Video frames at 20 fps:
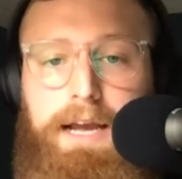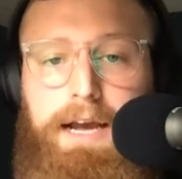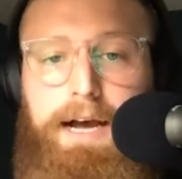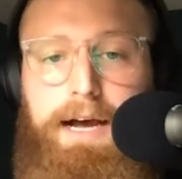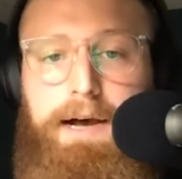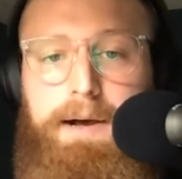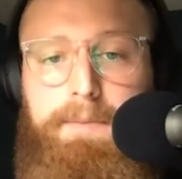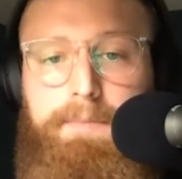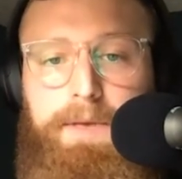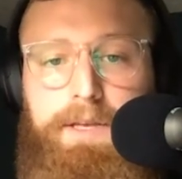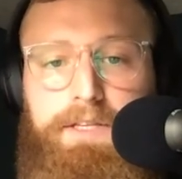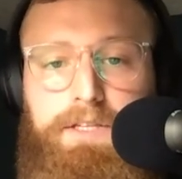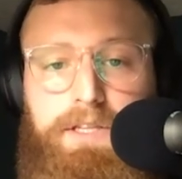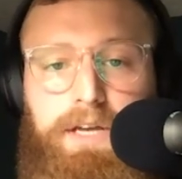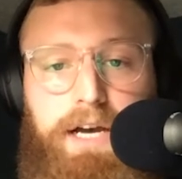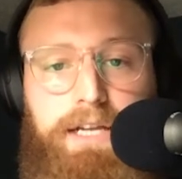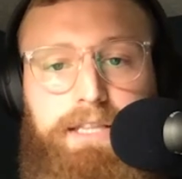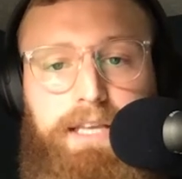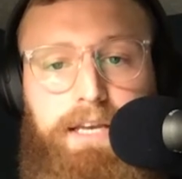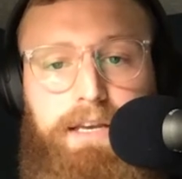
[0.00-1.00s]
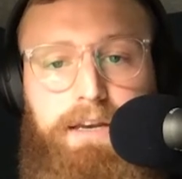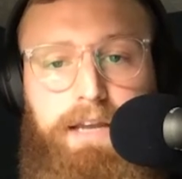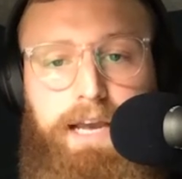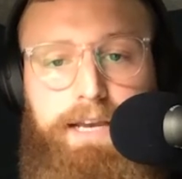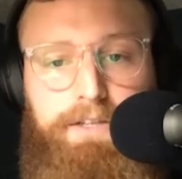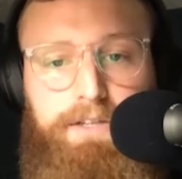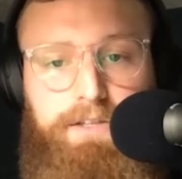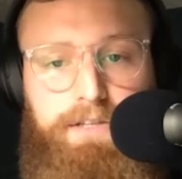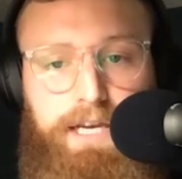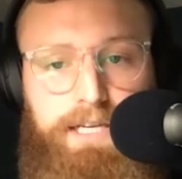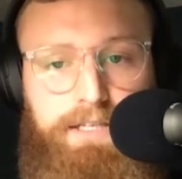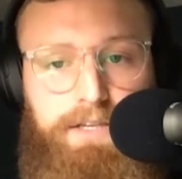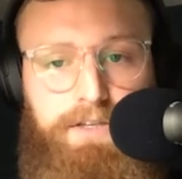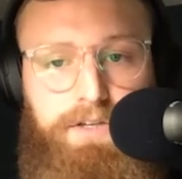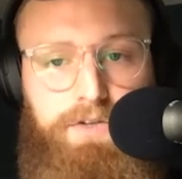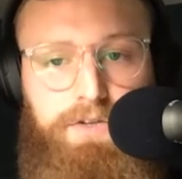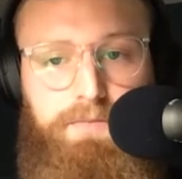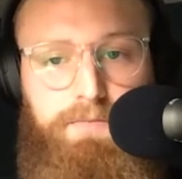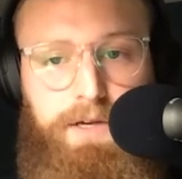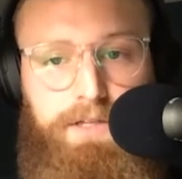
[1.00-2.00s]
it's thought that exercise
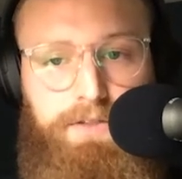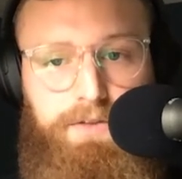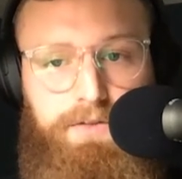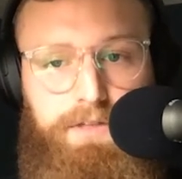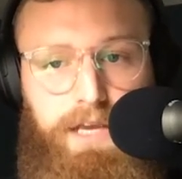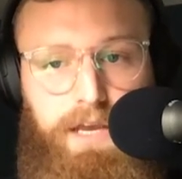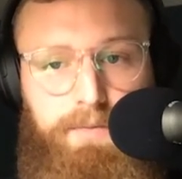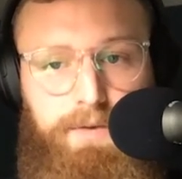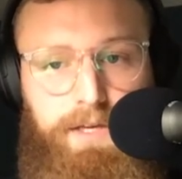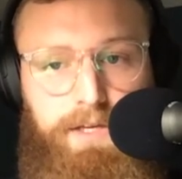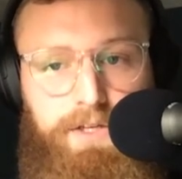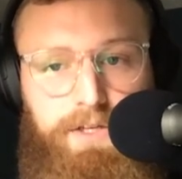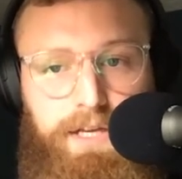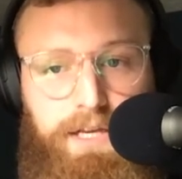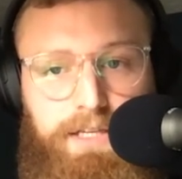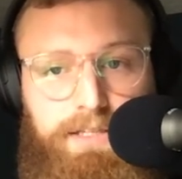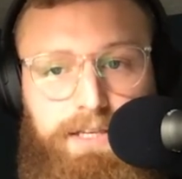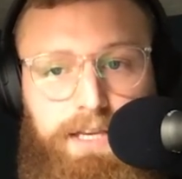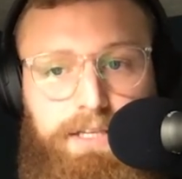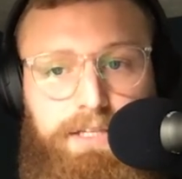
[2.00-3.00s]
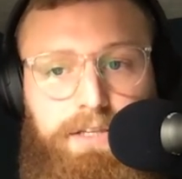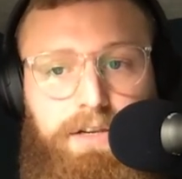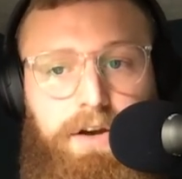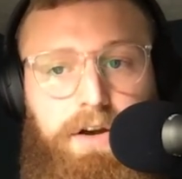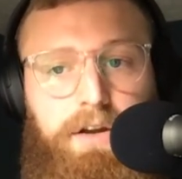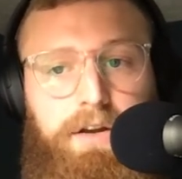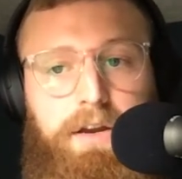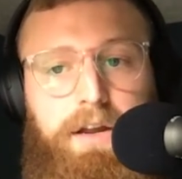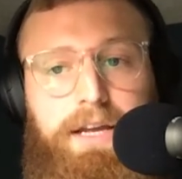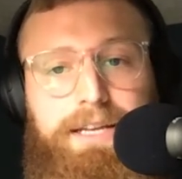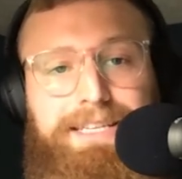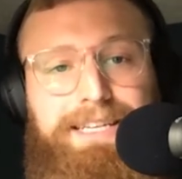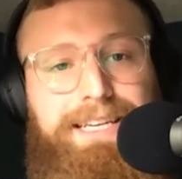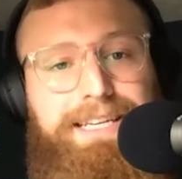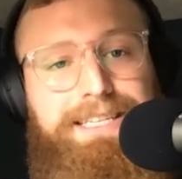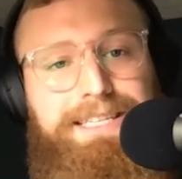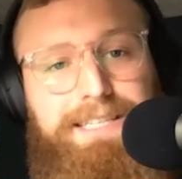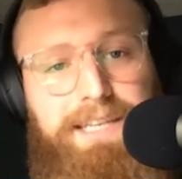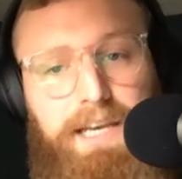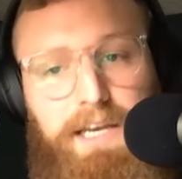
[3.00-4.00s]
induced muscle damage exists on a
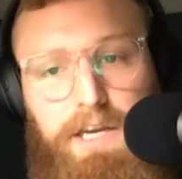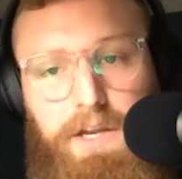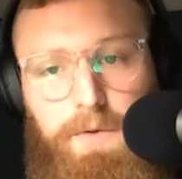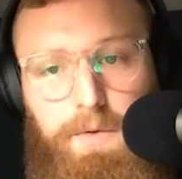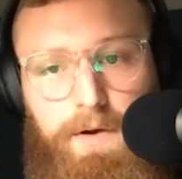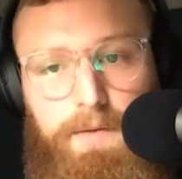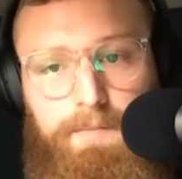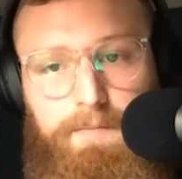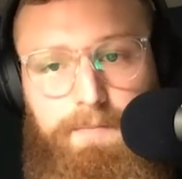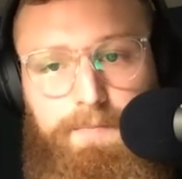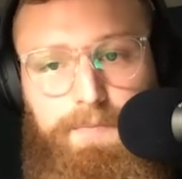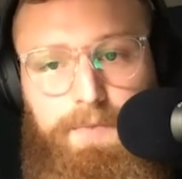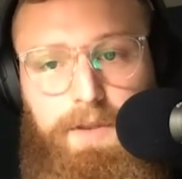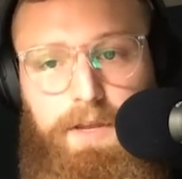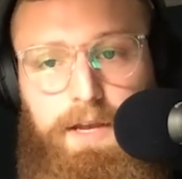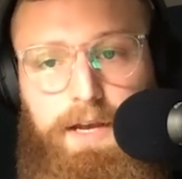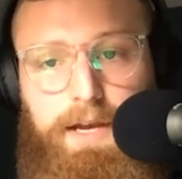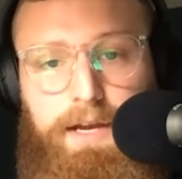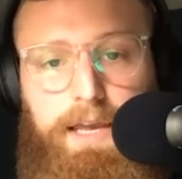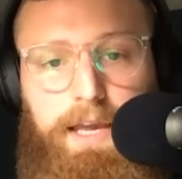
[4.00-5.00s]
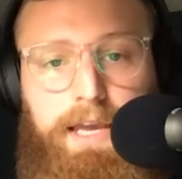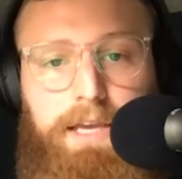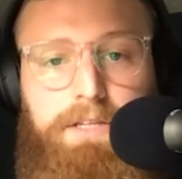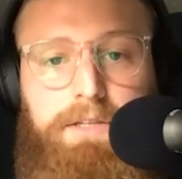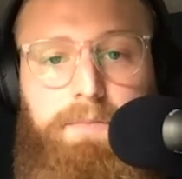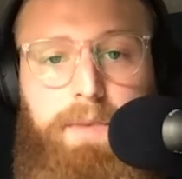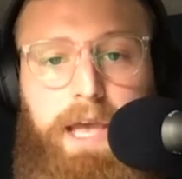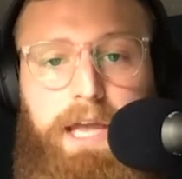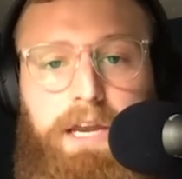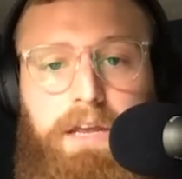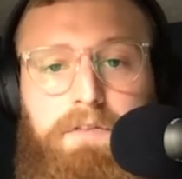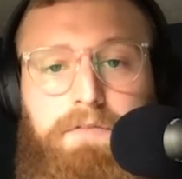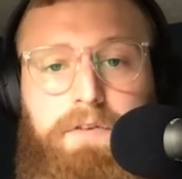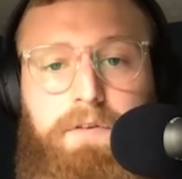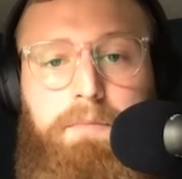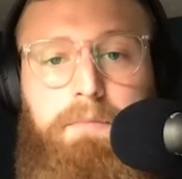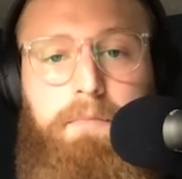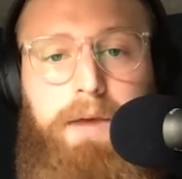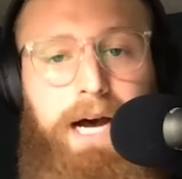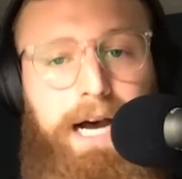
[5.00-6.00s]
continuum, okay, spanning
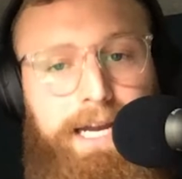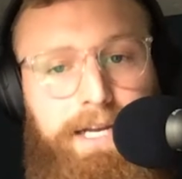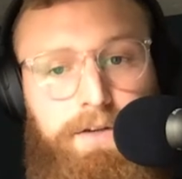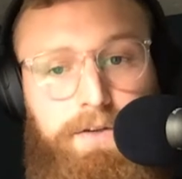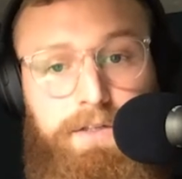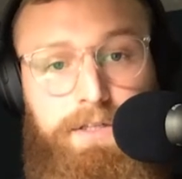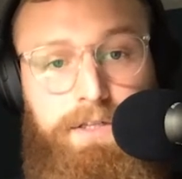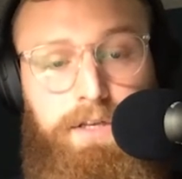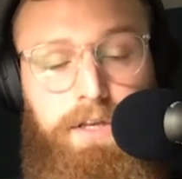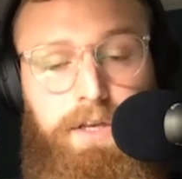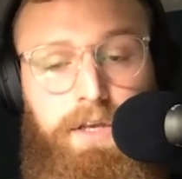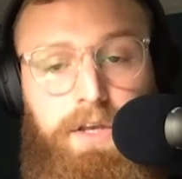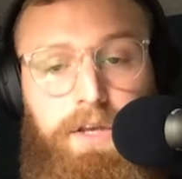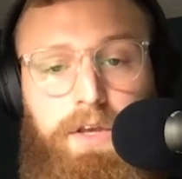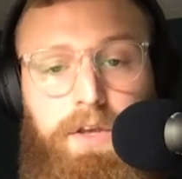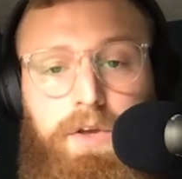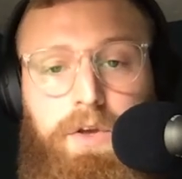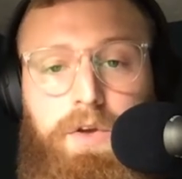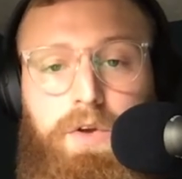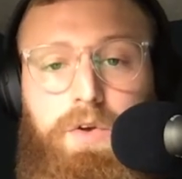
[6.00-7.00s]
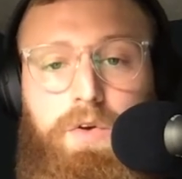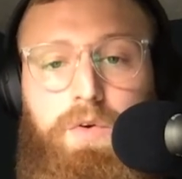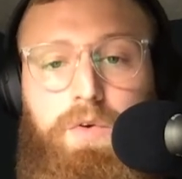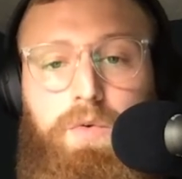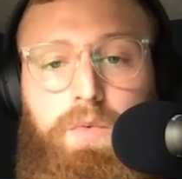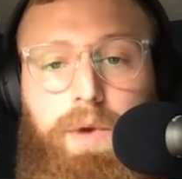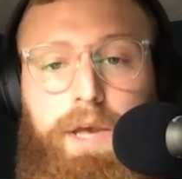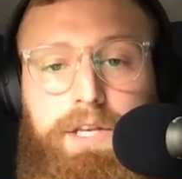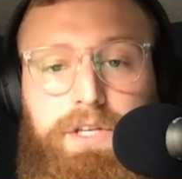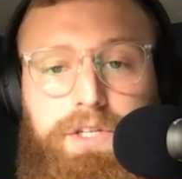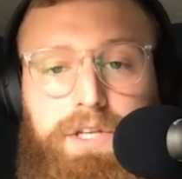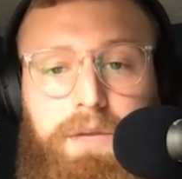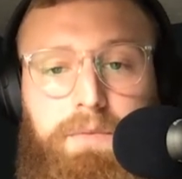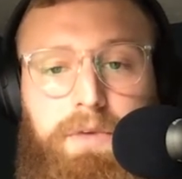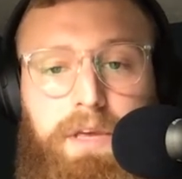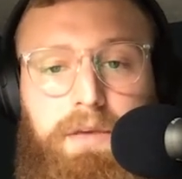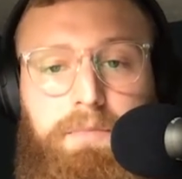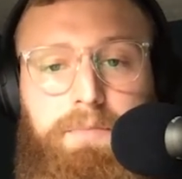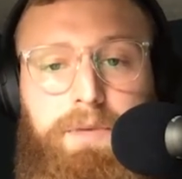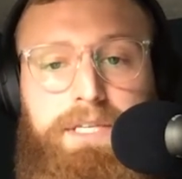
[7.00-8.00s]
from mild, which can
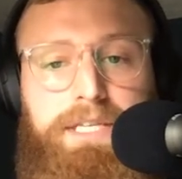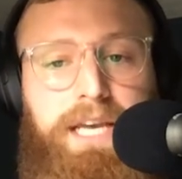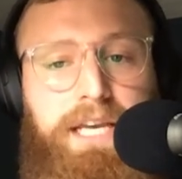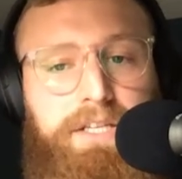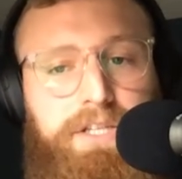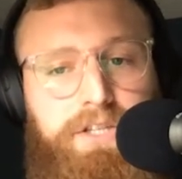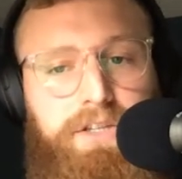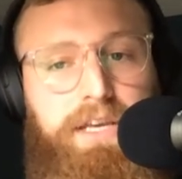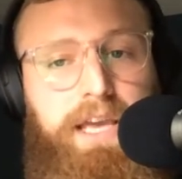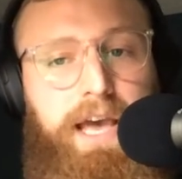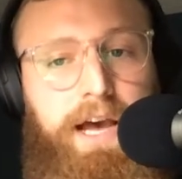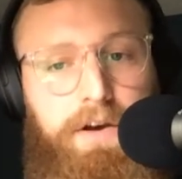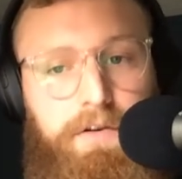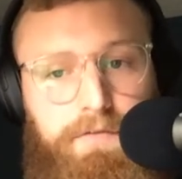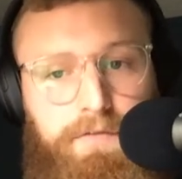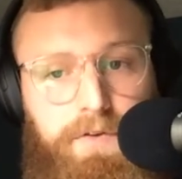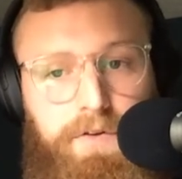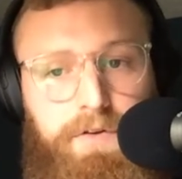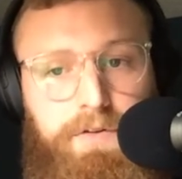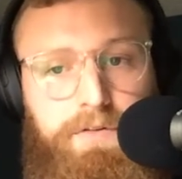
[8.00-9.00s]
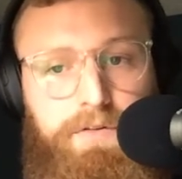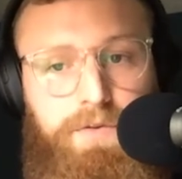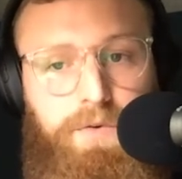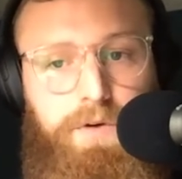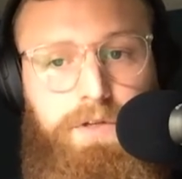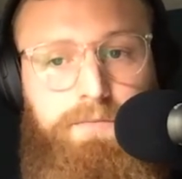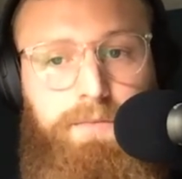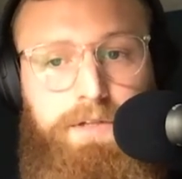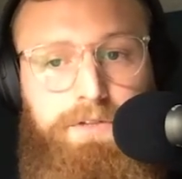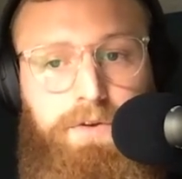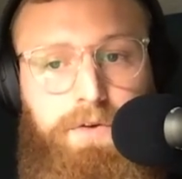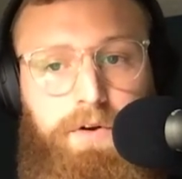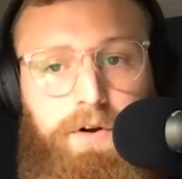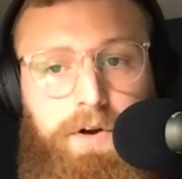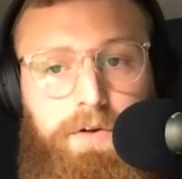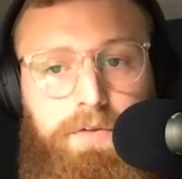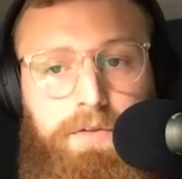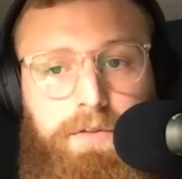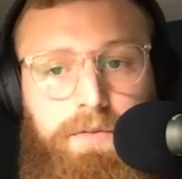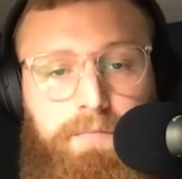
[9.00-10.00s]
be potentially helpful towards muscle
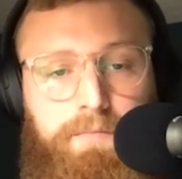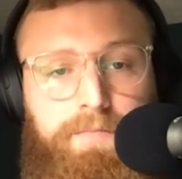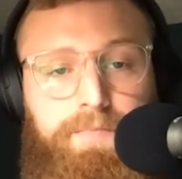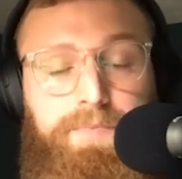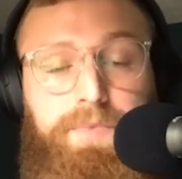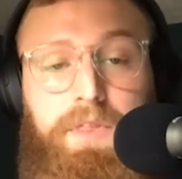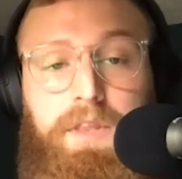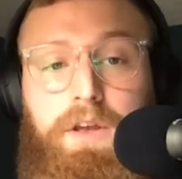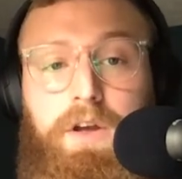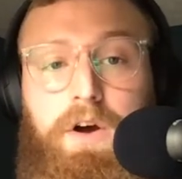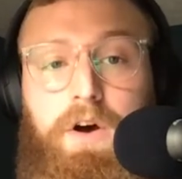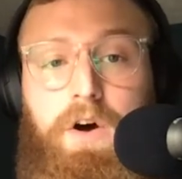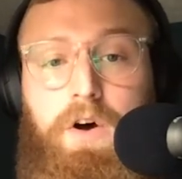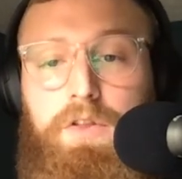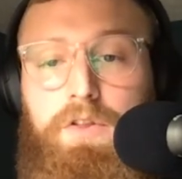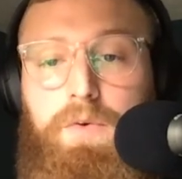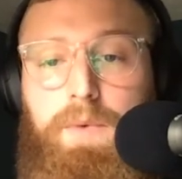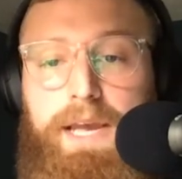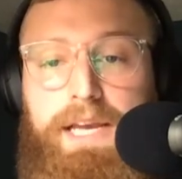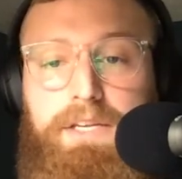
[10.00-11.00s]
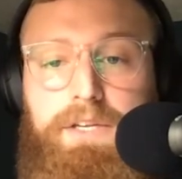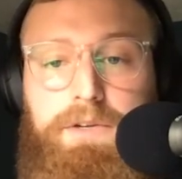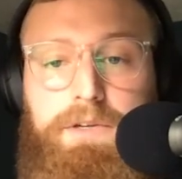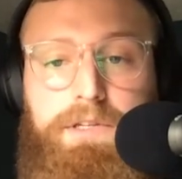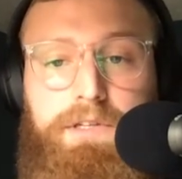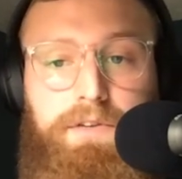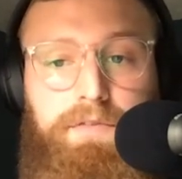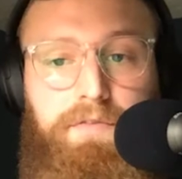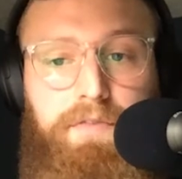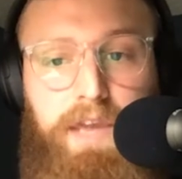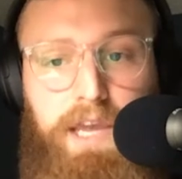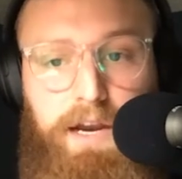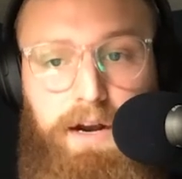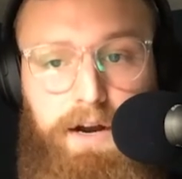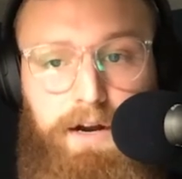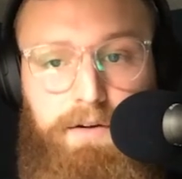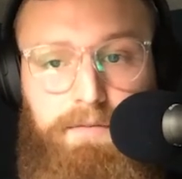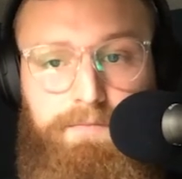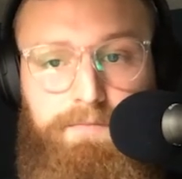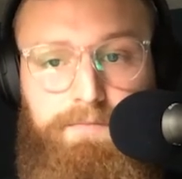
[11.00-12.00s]
growth, all the way to
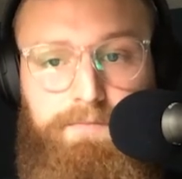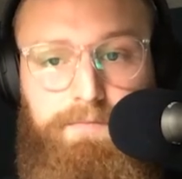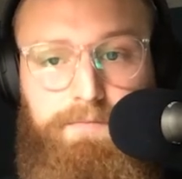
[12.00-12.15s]
severe,